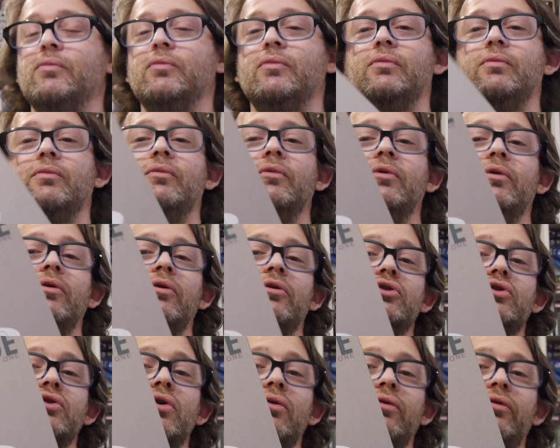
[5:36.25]

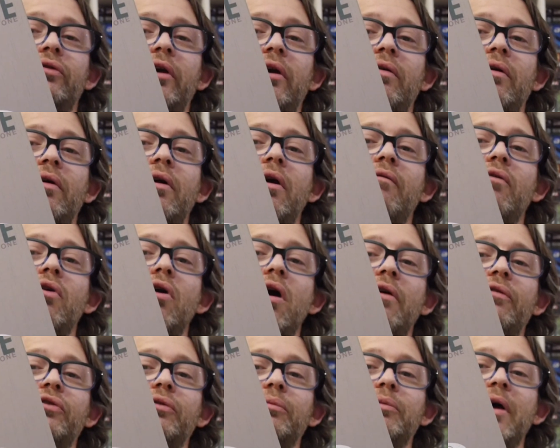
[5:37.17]
I'll take the cover
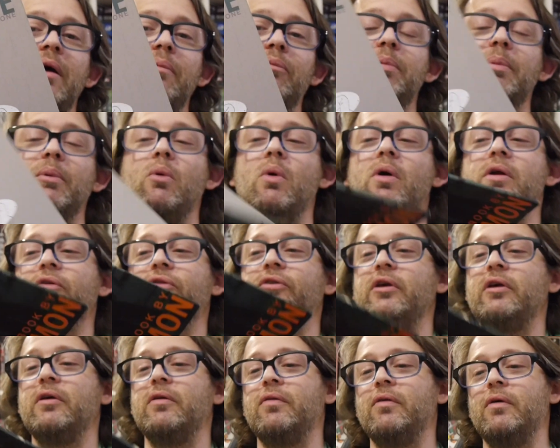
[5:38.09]
off. Sometimes people want to
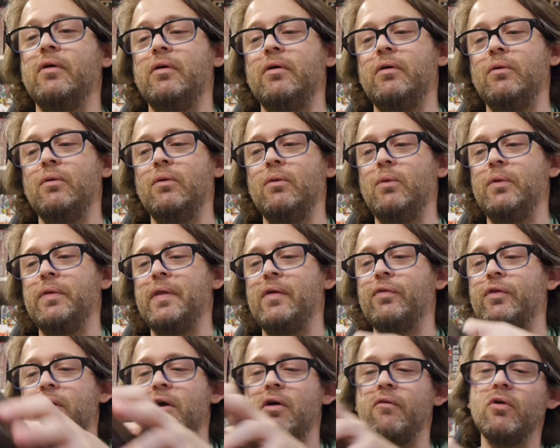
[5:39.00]
see
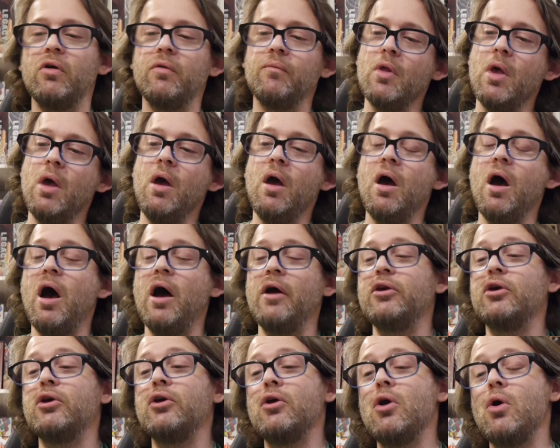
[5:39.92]
without the cover.
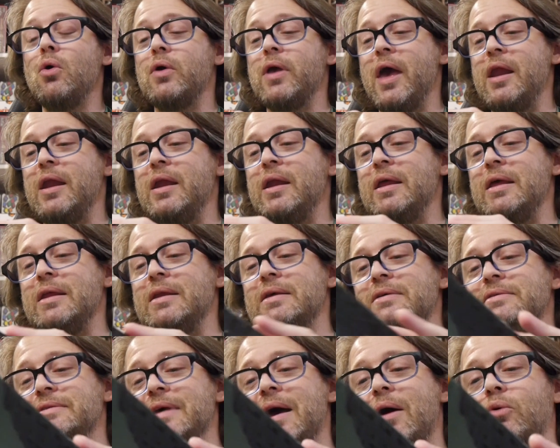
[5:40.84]
You can go get it. It
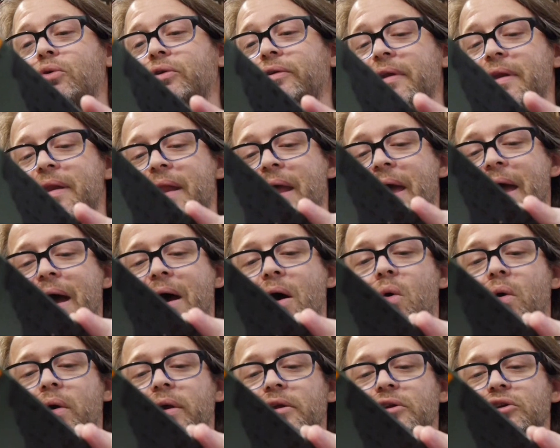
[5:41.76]
is out
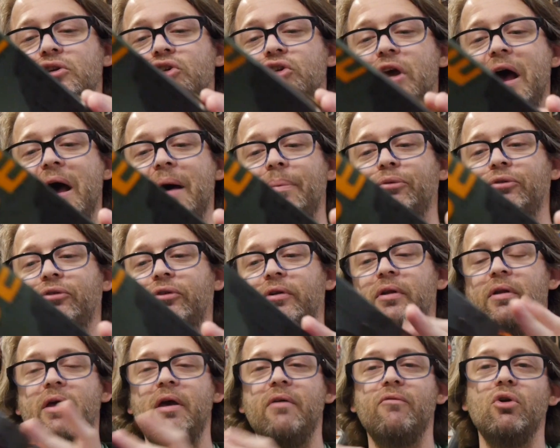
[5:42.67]
now in shops
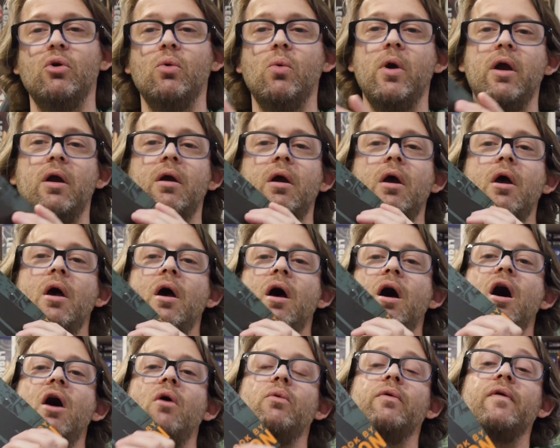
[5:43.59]
and everywhere.
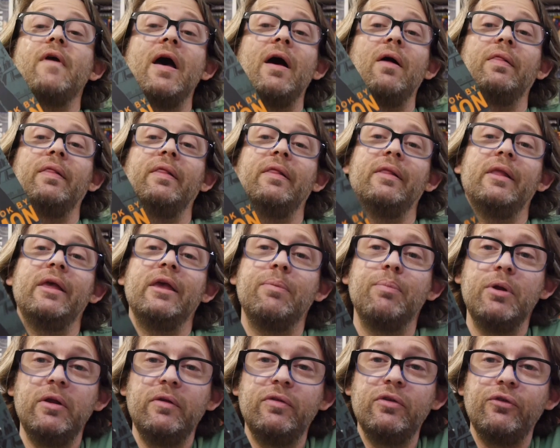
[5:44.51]
We got a link
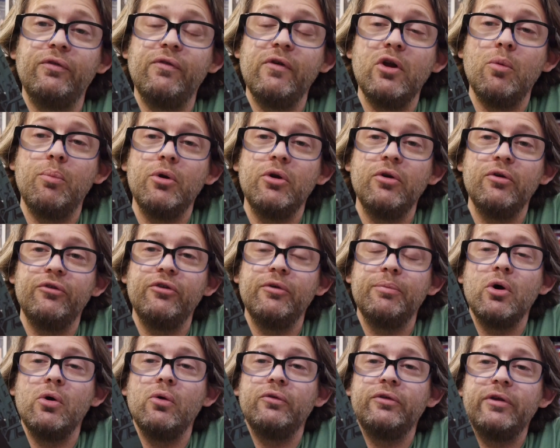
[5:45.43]
beneath this video. Put in your
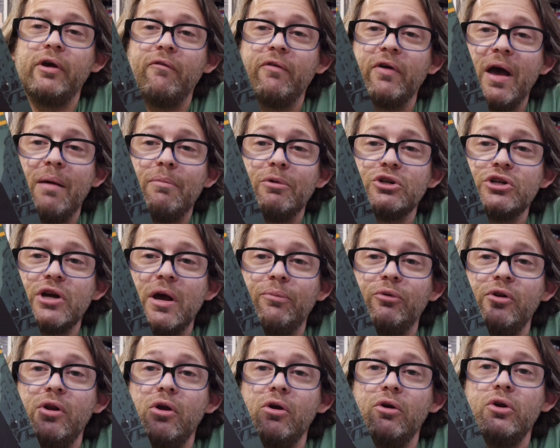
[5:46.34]
zip code. Tell the comic
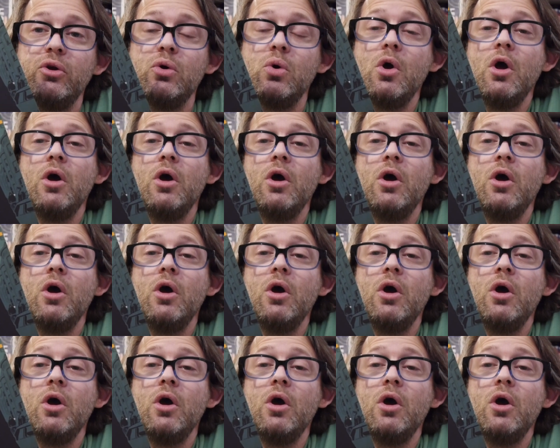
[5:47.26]
shops near you.